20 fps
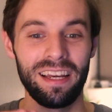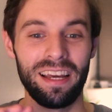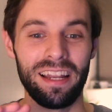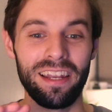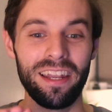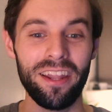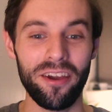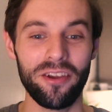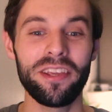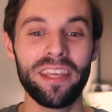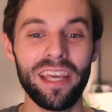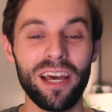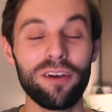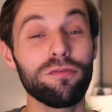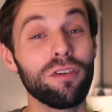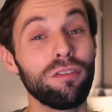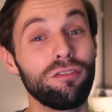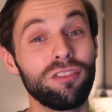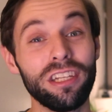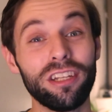Now you get a
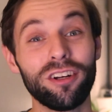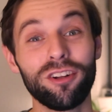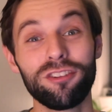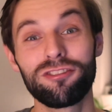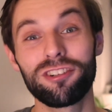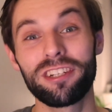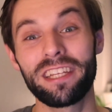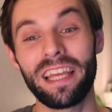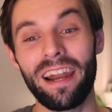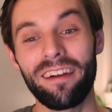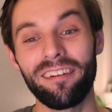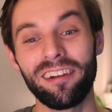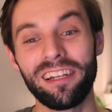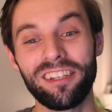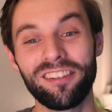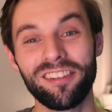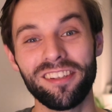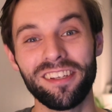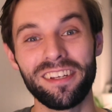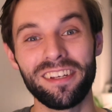1500
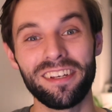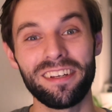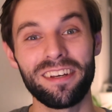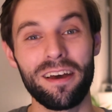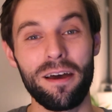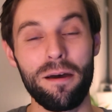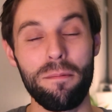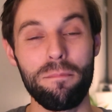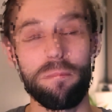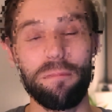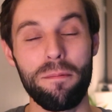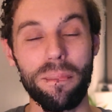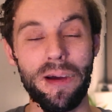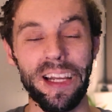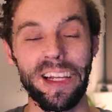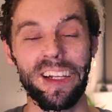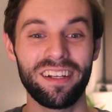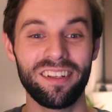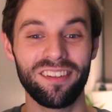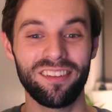character
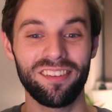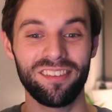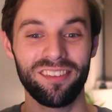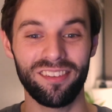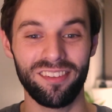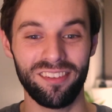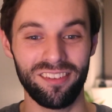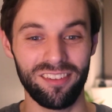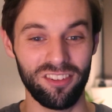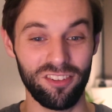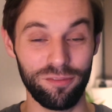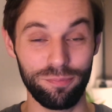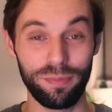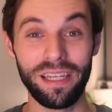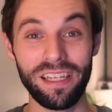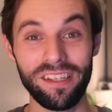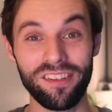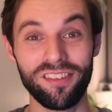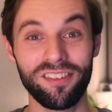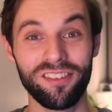max
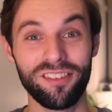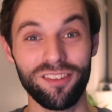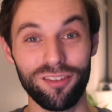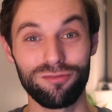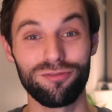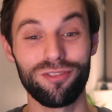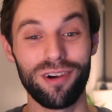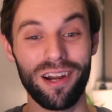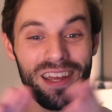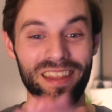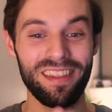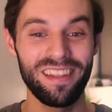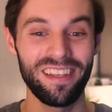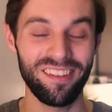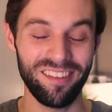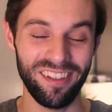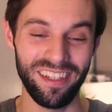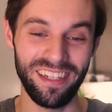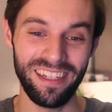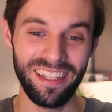space to write
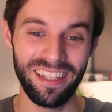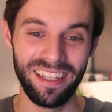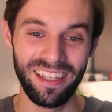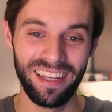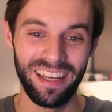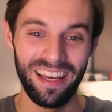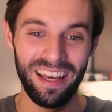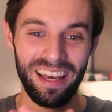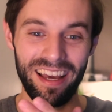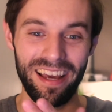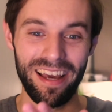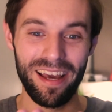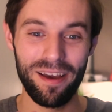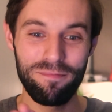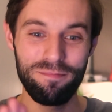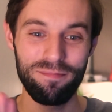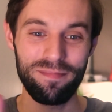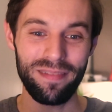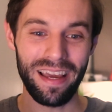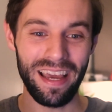this in,
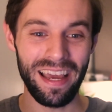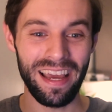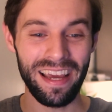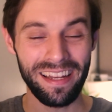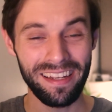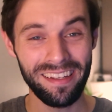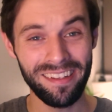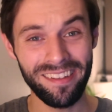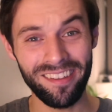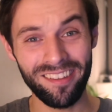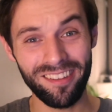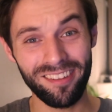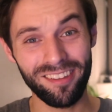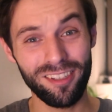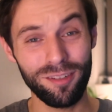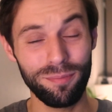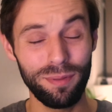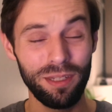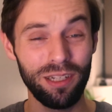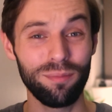and
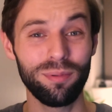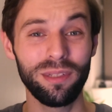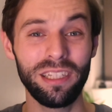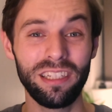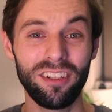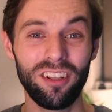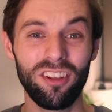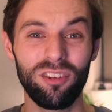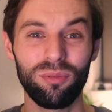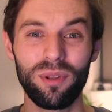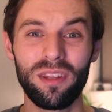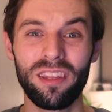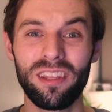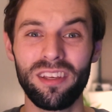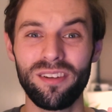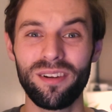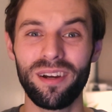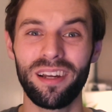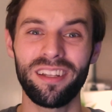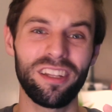to be completely honest with
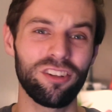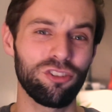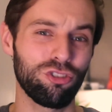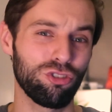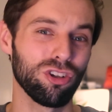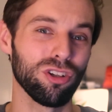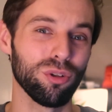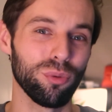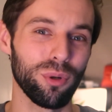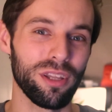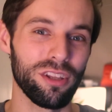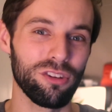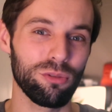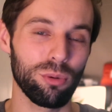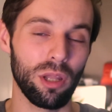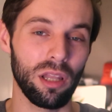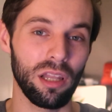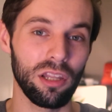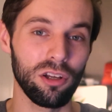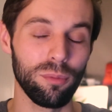you, I did struggle with this
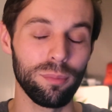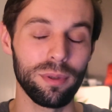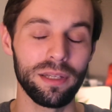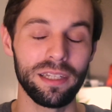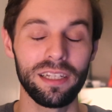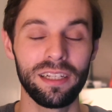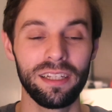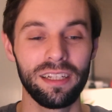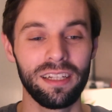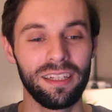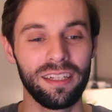one a little bit.